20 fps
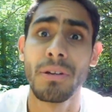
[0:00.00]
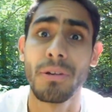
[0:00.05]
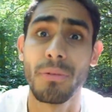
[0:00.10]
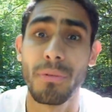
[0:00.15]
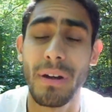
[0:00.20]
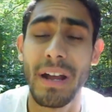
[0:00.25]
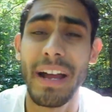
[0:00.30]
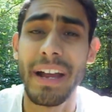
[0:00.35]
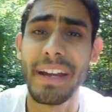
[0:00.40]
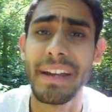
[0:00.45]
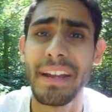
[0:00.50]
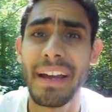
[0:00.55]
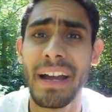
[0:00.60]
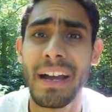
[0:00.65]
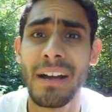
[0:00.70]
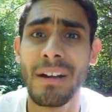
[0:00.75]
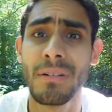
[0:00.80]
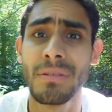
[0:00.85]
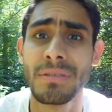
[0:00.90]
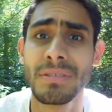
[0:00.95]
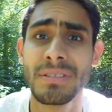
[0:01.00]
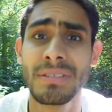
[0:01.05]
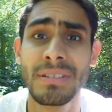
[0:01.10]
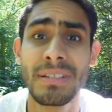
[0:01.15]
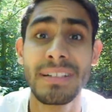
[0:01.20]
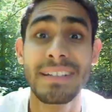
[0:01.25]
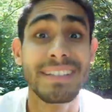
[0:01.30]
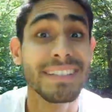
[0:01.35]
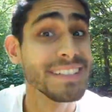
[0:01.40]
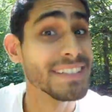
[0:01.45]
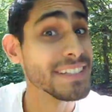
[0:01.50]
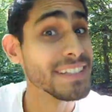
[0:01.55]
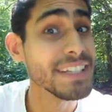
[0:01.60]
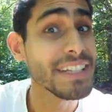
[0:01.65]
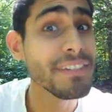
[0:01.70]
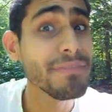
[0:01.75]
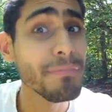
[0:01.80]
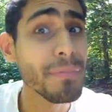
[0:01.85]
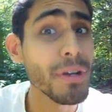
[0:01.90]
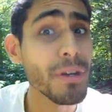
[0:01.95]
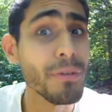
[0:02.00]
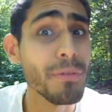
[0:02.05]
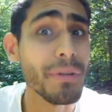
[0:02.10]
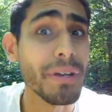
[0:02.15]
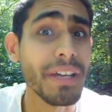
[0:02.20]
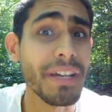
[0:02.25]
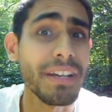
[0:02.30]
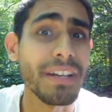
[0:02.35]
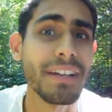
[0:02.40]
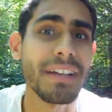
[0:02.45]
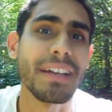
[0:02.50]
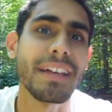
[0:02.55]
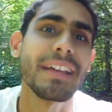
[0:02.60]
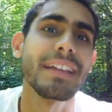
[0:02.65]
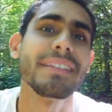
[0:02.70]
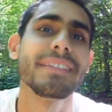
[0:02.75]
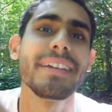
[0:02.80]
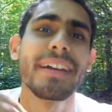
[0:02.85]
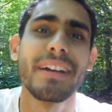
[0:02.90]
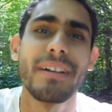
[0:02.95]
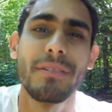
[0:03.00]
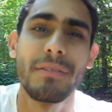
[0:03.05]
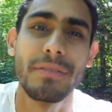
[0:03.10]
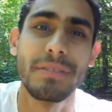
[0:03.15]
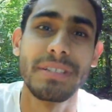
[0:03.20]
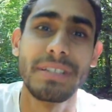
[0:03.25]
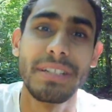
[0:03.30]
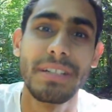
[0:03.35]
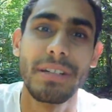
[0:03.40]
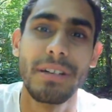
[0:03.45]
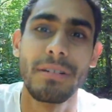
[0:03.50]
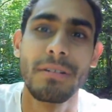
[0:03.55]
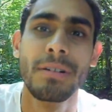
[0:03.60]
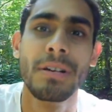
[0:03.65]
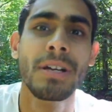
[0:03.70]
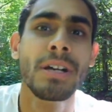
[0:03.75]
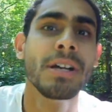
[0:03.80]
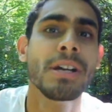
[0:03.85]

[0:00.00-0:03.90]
Grindhouse, Steve McQueen, and Tarantino.